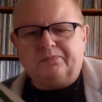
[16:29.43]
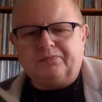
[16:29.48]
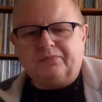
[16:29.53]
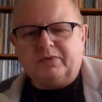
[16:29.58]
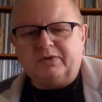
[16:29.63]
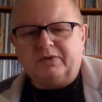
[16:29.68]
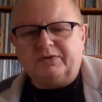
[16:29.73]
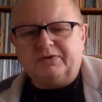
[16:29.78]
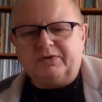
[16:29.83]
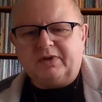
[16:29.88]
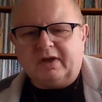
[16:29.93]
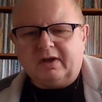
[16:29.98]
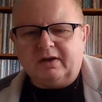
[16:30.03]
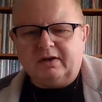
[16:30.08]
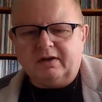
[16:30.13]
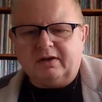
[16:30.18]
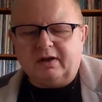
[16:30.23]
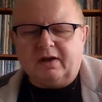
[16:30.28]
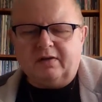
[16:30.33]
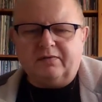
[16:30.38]
The second,
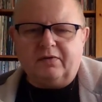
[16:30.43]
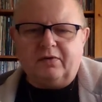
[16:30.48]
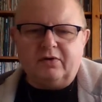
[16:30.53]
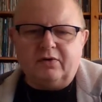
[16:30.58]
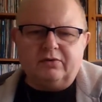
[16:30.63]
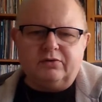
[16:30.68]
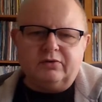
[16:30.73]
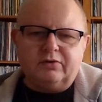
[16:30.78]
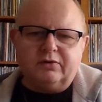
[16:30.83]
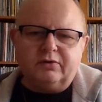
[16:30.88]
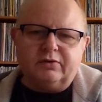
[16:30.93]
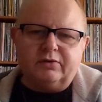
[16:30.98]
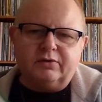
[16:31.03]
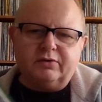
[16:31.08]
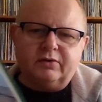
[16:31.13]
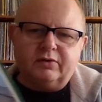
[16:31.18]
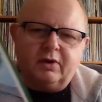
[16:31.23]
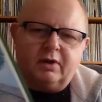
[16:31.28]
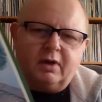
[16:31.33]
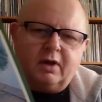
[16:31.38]

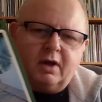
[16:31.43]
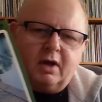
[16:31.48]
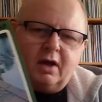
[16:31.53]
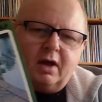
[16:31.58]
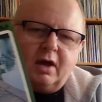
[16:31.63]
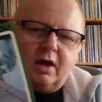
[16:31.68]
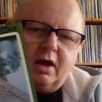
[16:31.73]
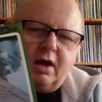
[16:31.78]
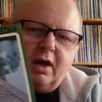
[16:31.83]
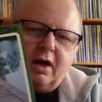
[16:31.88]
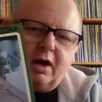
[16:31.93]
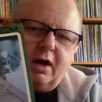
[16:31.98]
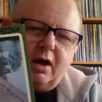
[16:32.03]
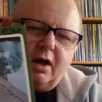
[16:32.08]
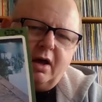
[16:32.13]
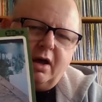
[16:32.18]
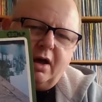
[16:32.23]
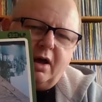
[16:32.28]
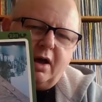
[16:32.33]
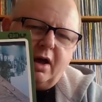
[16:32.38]
Divergence,
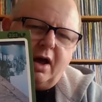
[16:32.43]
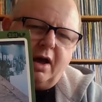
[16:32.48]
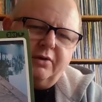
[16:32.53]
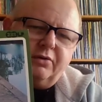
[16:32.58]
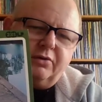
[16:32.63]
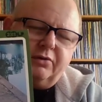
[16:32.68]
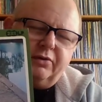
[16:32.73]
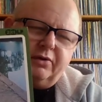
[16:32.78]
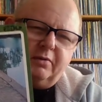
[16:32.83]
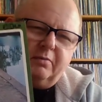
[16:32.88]
I don't think